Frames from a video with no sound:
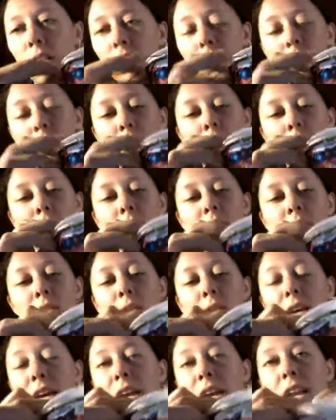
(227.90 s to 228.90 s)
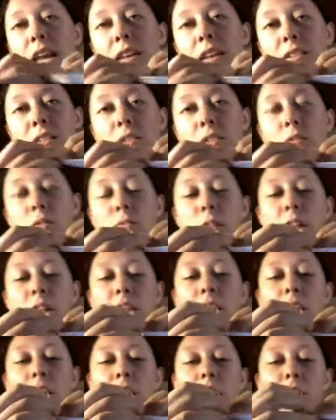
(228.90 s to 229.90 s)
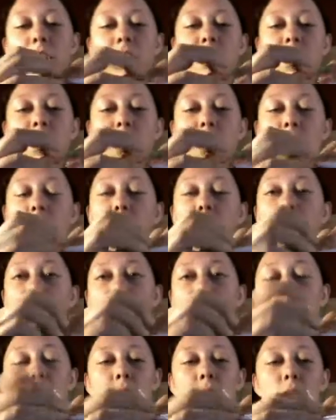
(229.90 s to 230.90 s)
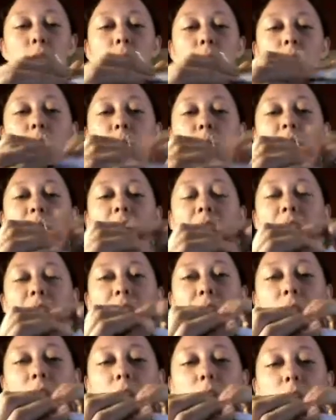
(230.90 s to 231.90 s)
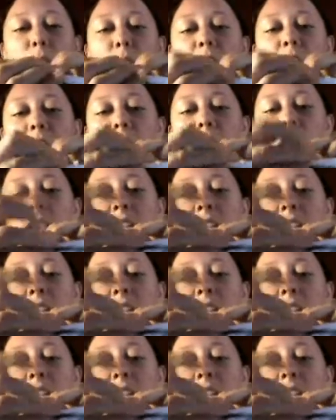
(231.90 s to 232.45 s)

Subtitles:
so it connects the ring and secures it to your plastic Yoplait container.